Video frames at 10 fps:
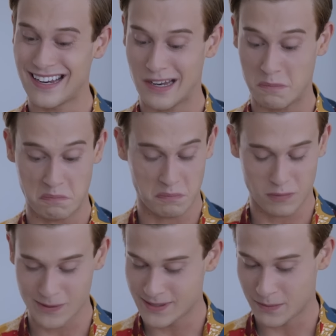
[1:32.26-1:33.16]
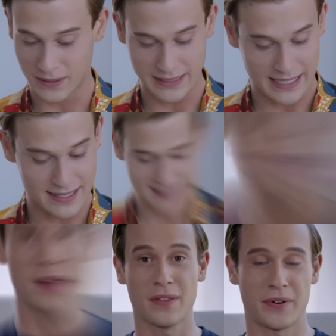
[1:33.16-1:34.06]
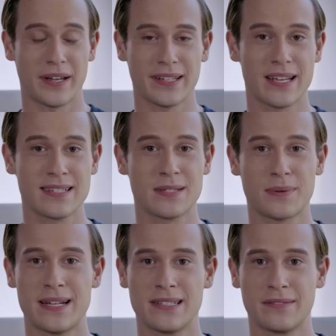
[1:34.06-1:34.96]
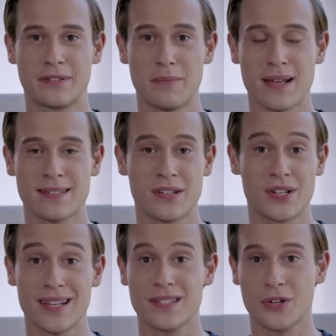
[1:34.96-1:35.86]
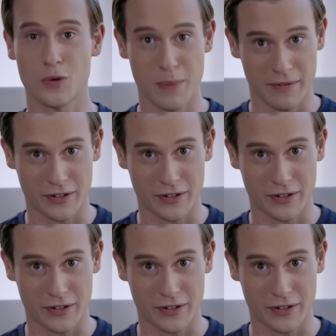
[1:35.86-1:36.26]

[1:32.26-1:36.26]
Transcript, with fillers: Perfect. and we'll see where it leads. The reality is, is when I deliver a message, it's a group